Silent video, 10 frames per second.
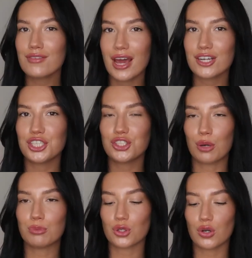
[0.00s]
haven't actually
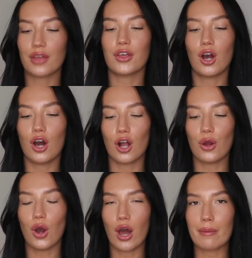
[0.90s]
jumped on like the
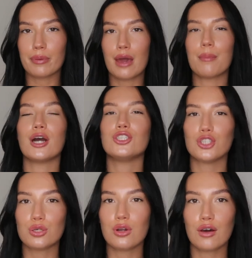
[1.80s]
cargo hype yet, but I
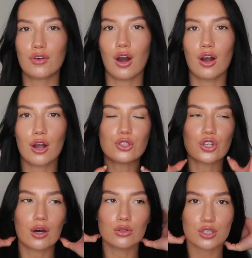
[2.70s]
do love cargo
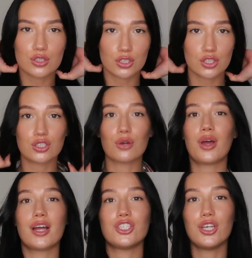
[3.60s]
trousers. I just
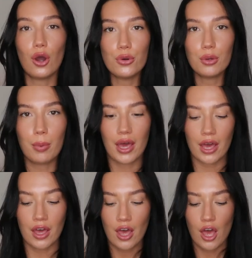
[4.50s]
don't actually own a
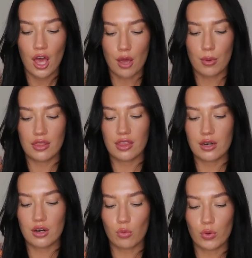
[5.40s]
pair. Um, and
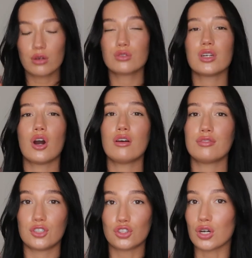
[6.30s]
then when I was,
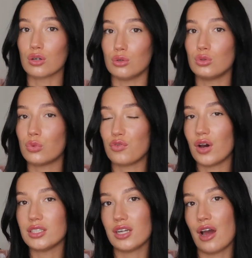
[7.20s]
I've struggled with
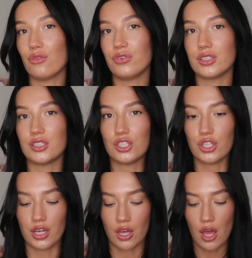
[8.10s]
finding outfits
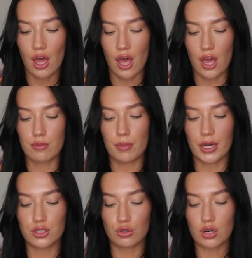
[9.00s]
this year, um,
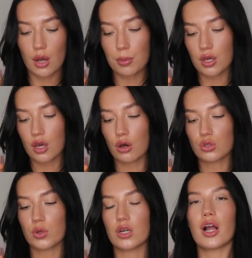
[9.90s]
but I saw a couple of
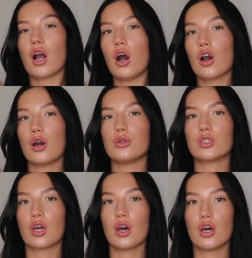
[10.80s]
girls wearing like cargo
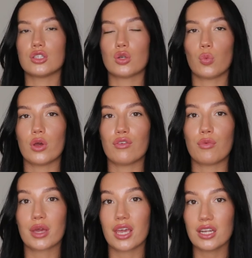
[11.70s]
skirts
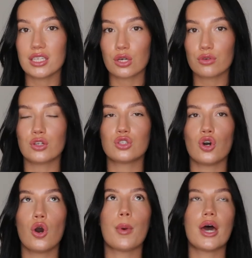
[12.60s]
with bikinis over the
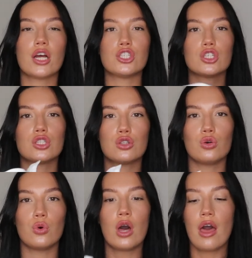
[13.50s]
top, and I just
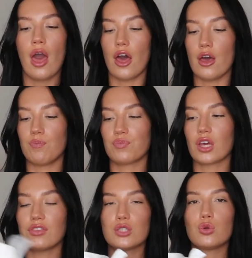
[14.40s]
thought um,
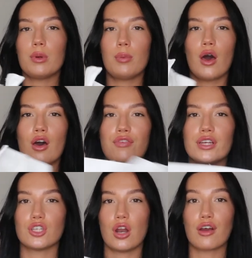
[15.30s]
this would be
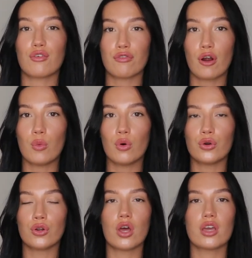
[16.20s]
perfect to like throw
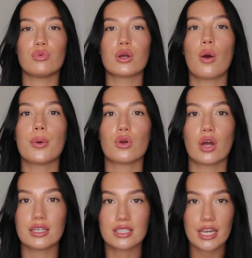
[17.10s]
on if we're going on
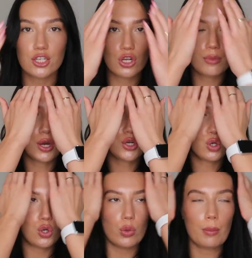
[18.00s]
like a day trip. I know